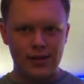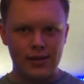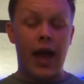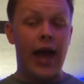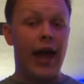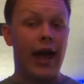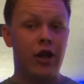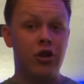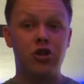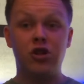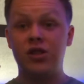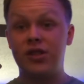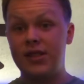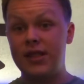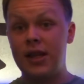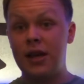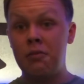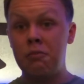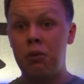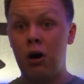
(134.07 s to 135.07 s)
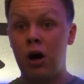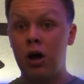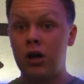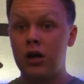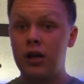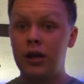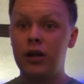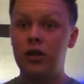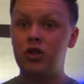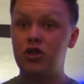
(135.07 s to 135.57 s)
Edge and CM Punk
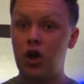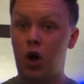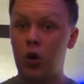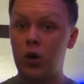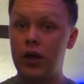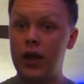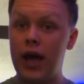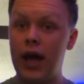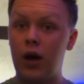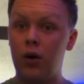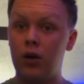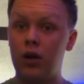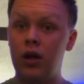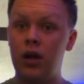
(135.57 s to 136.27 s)
don't count.